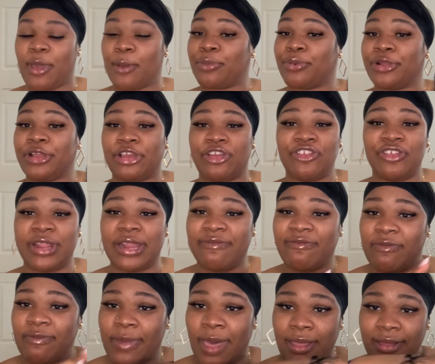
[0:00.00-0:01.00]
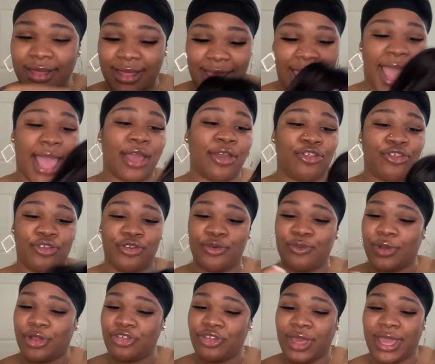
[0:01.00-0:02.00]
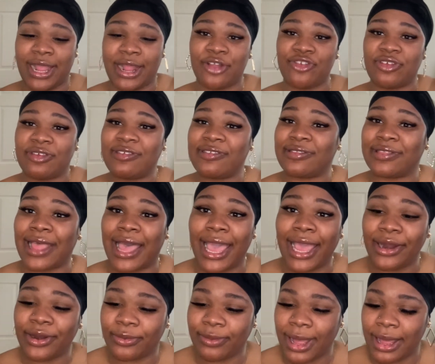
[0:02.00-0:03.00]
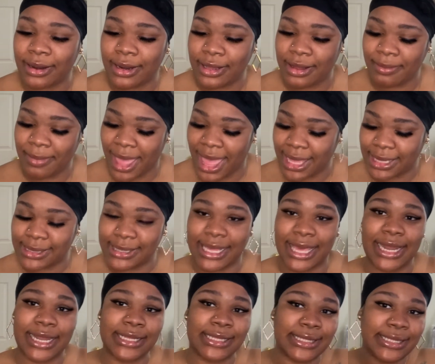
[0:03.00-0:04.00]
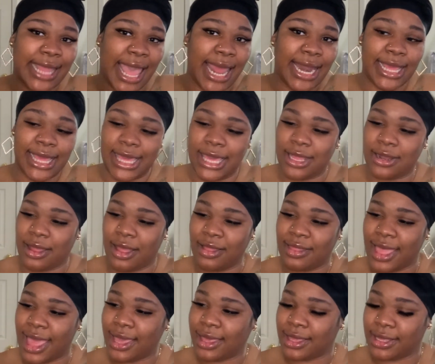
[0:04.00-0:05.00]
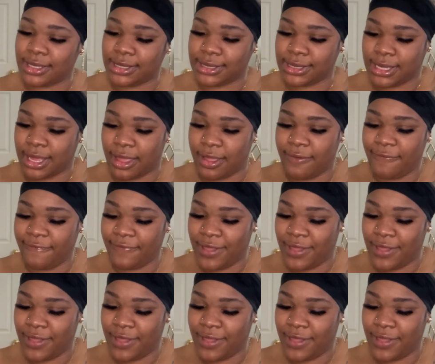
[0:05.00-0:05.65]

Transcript: Appreciative about that, because you don't want your hair just sliding around in the box, getting staticky and all that good stuff.